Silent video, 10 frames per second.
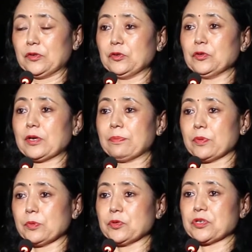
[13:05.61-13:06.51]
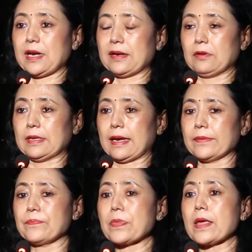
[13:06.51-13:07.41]
You know, you get promotion and all
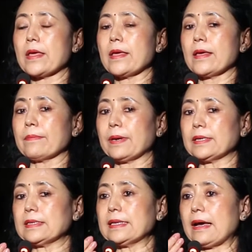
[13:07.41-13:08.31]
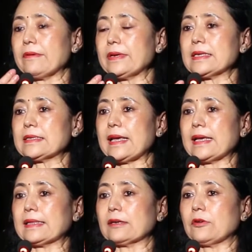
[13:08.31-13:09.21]
that. But now he's
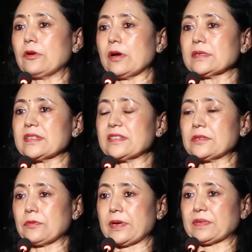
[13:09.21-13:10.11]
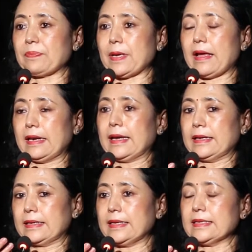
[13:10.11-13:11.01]
saying the cost is so expensive, and
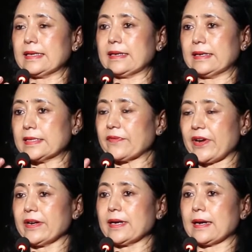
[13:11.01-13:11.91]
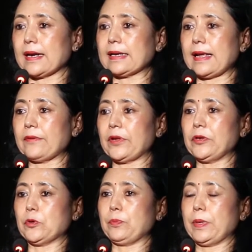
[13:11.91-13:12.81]
like he said, he's very correct. Like when
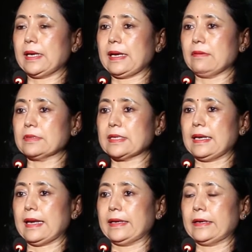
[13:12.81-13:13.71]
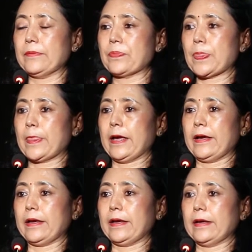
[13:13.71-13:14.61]
you open accounts and like
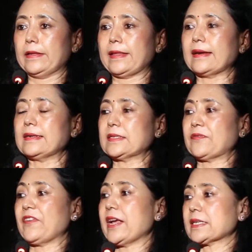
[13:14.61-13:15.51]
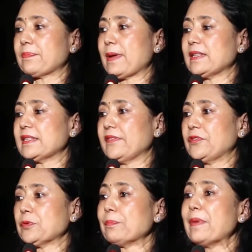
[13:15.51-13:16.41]
that is very
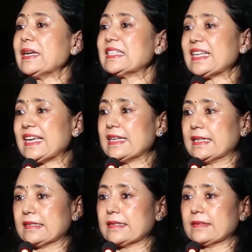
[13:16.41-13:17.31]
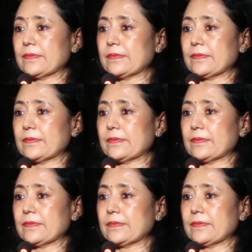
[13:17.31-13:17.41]
expensive to maintain it.